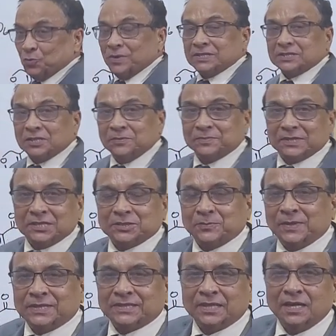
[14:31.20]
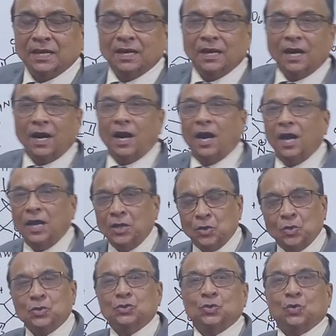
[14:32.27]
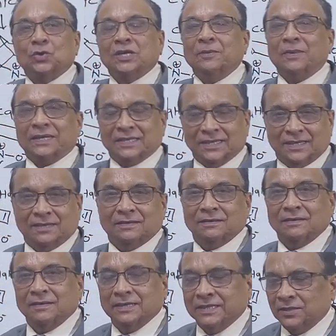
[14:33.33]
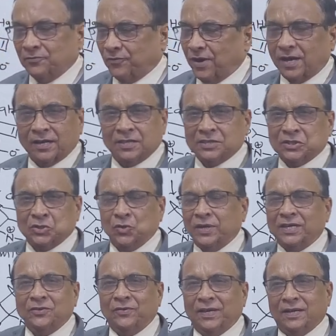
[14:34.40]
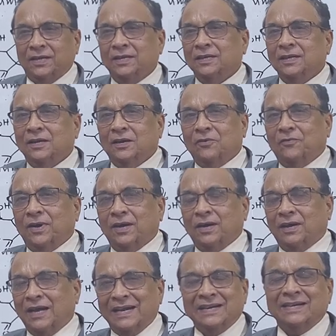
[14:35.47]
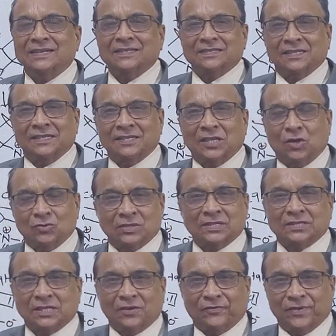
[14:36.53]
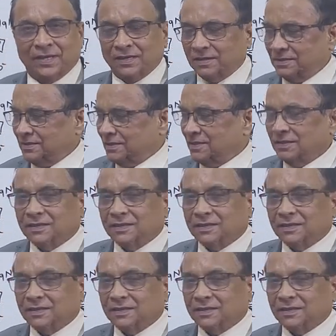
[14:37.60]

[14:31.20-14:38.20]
means all those rotten material in the forest or anywhere for hundreds and thousands of years,